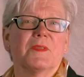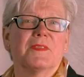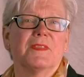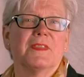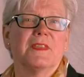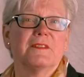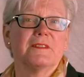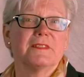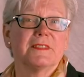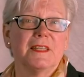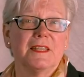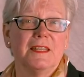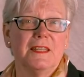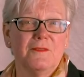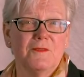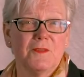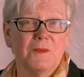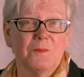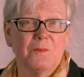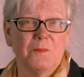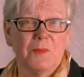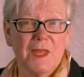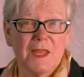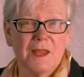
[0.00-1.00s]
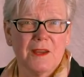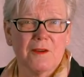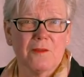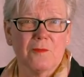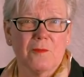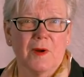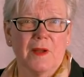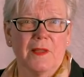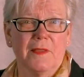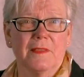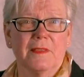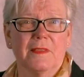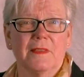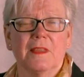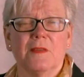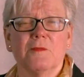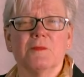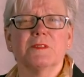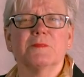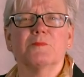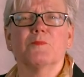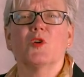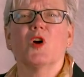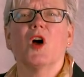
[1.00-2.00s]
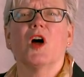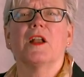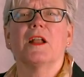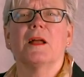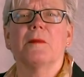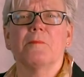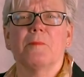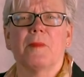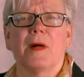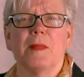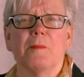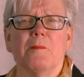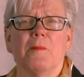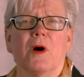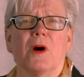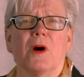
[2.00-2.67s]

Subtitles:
But there's an even bigger one that was brought up by